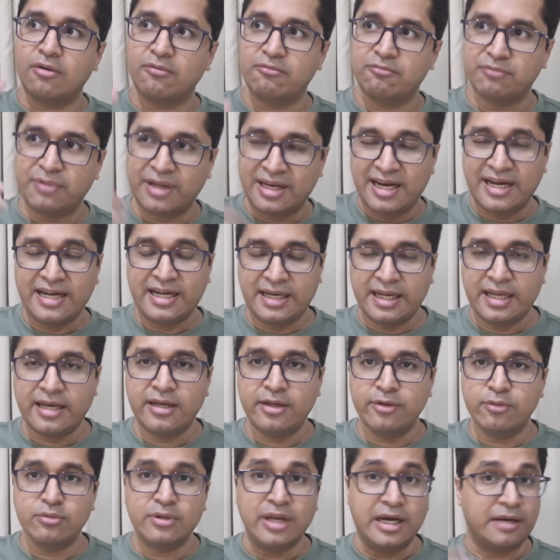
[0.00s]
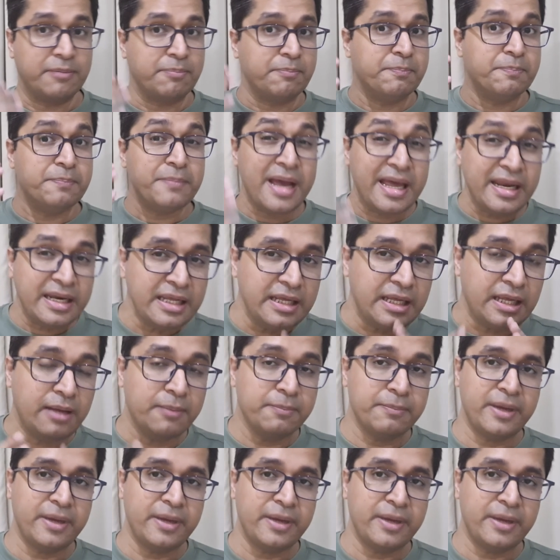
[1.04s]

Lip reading: when I tell you that many,